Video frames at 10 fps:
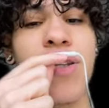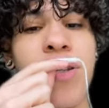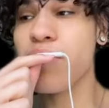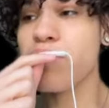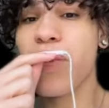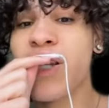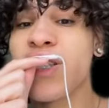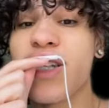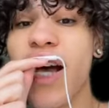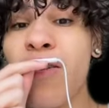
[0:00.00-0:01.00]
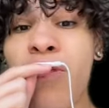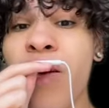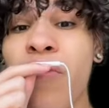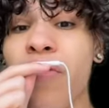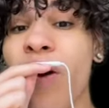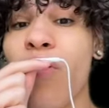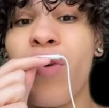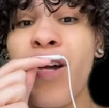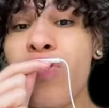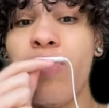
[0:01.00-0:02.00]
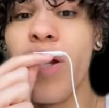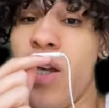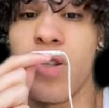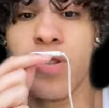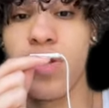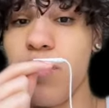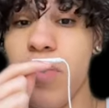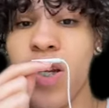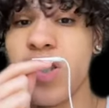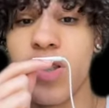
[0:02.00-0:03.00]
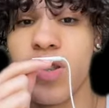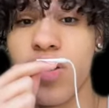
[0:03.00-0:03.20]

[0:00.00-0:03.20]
Bitch, I don't give a fuck when you date. Bitch,